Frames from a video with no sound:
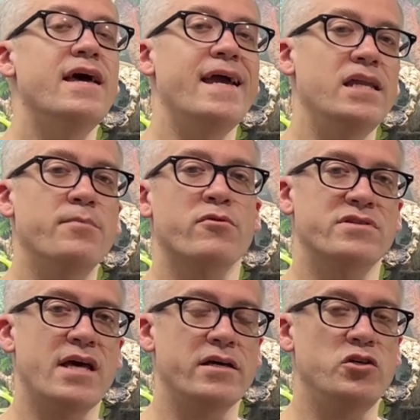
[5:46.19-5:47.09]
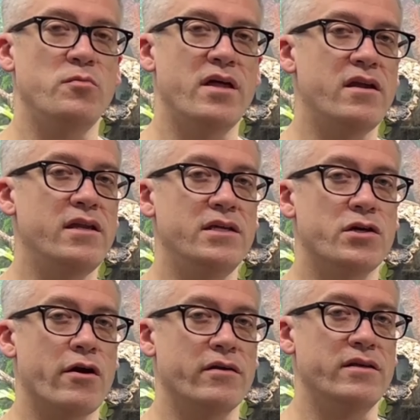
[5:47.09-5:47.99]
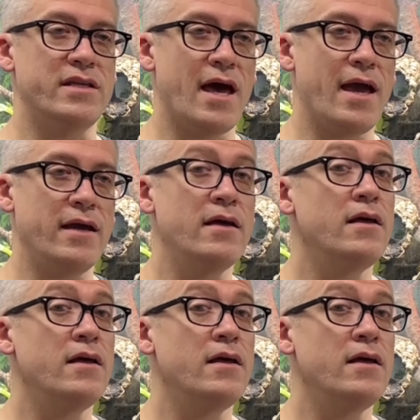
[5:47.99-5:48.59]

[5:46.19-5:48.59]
80% humidity during the day